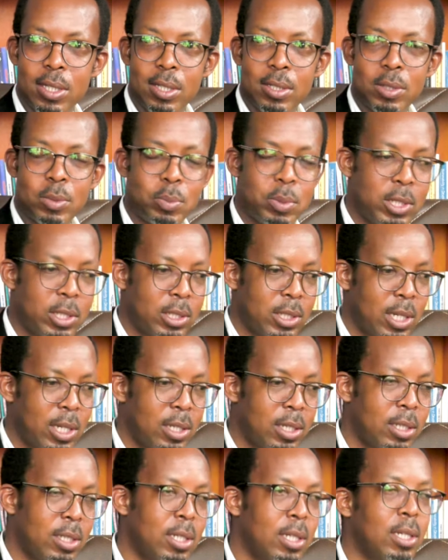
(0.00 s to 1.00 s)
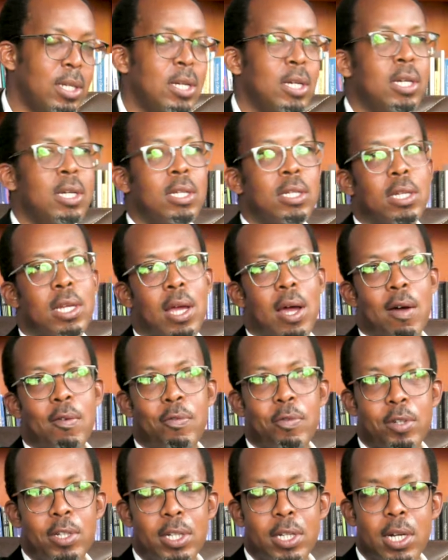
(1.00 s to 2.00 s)
especially the
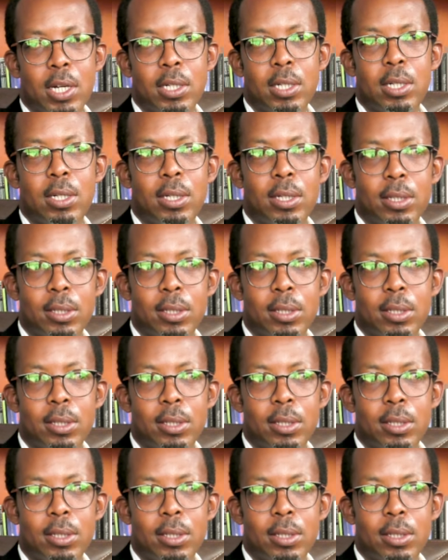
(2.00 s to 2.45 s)
African